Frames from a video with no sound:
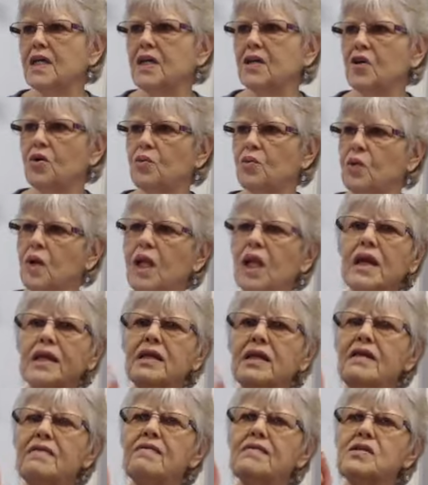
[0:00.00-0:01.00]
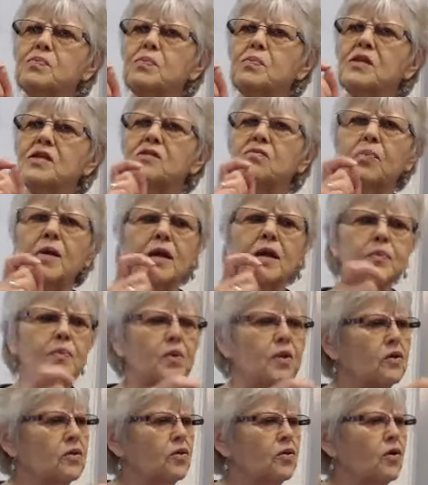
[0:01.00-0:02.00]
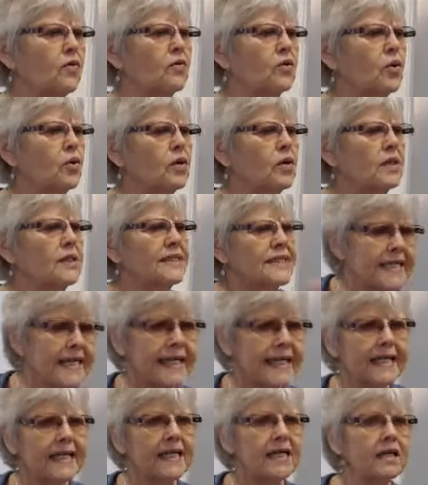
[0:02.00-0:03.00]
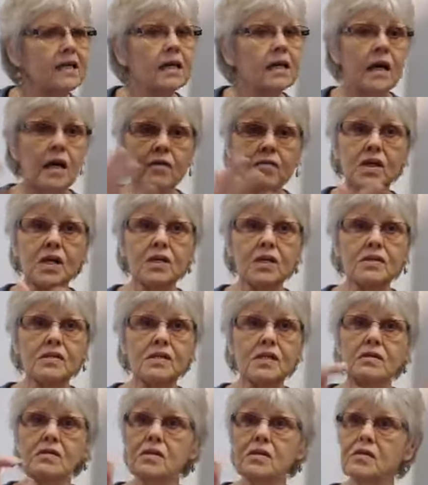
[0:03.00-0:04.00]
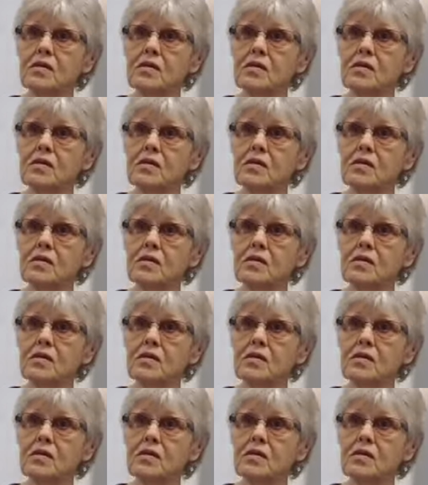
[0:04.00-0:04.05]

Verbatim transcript: can go, well, I need this piece of paper, and he'll go and go, tink! Everything else stays the